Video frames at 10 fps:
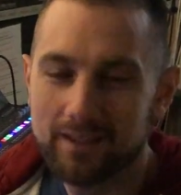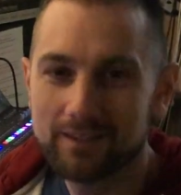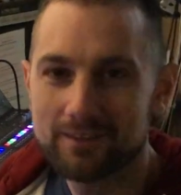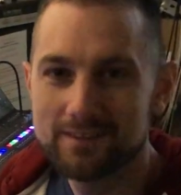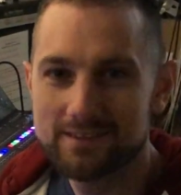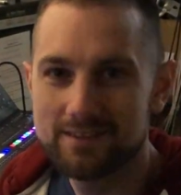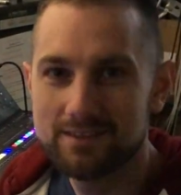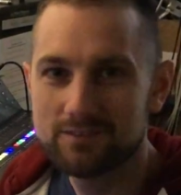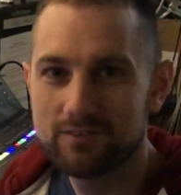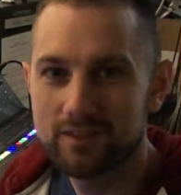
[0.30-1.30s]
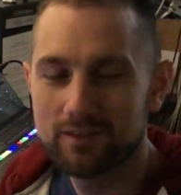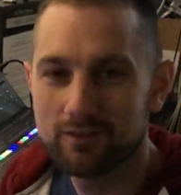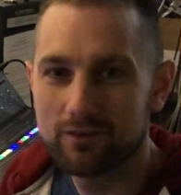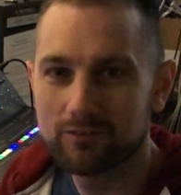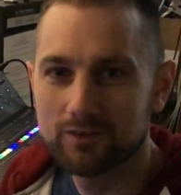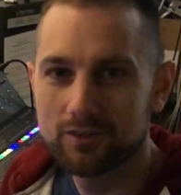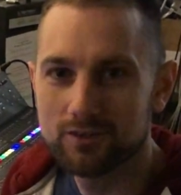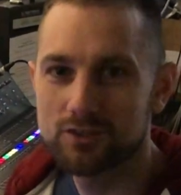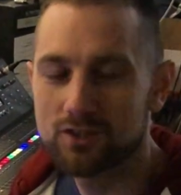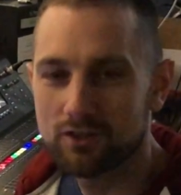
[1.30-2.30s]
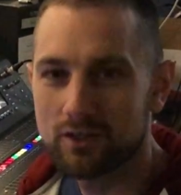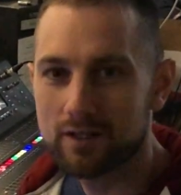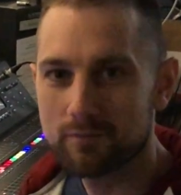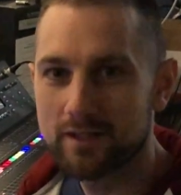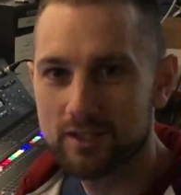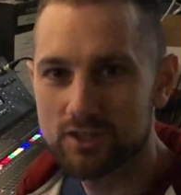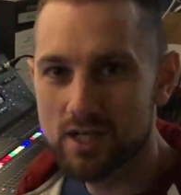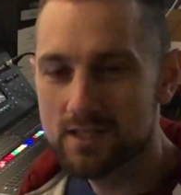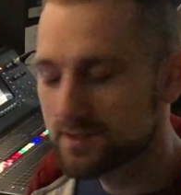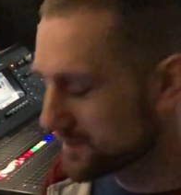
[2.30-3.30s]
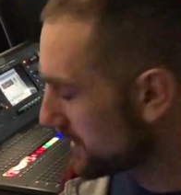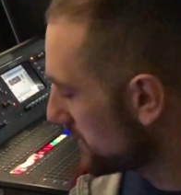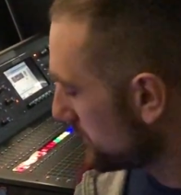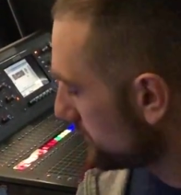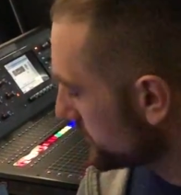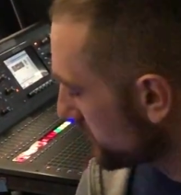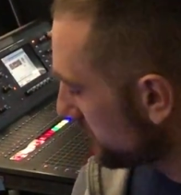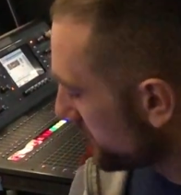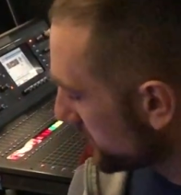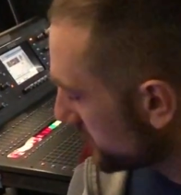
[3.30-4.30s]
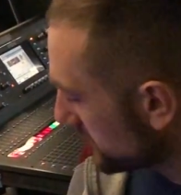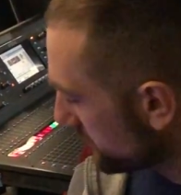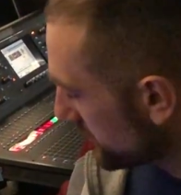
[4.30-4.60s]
Hey guys, in this video I'm going to show you how to make a chase. So first things